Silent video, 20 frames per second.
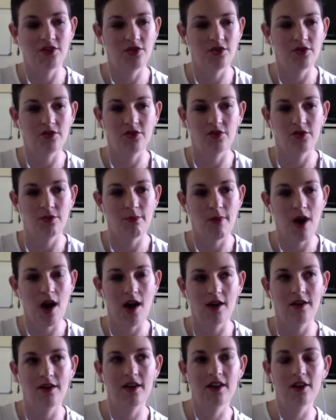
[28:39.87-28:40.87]
to do
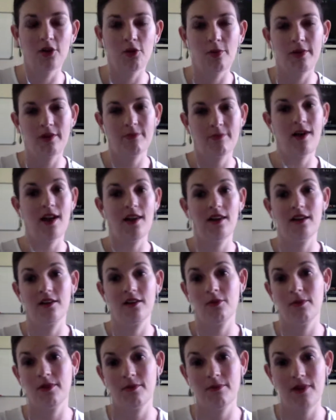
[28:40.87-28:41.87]
mine little bit by
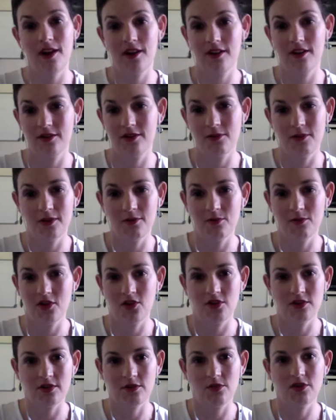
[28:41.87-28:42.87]
little bit by little bit,
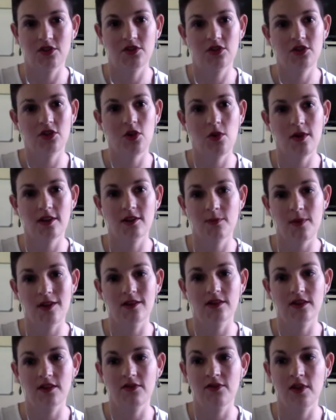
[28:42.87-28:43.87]
because it was so
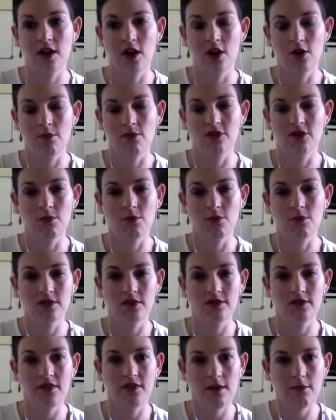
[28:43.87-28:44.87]
expensive. Because
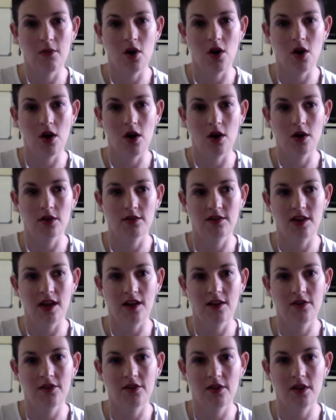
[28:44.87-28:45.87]
most of them are
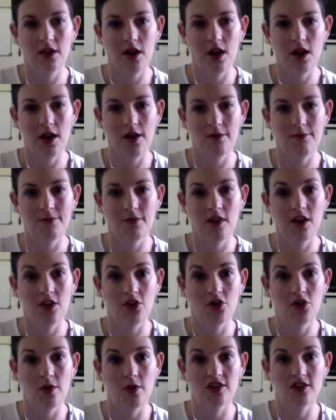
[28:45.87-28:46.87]
done
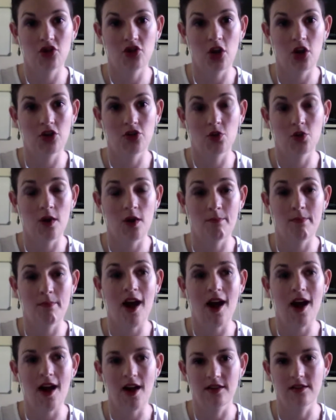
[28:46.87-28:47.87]
in US dollars or in
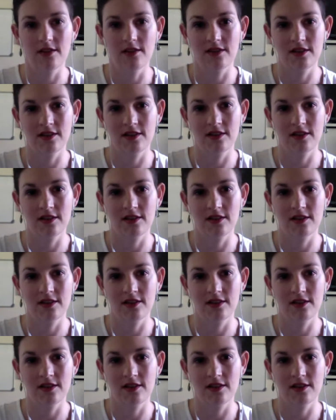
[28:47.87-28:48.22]
pounds.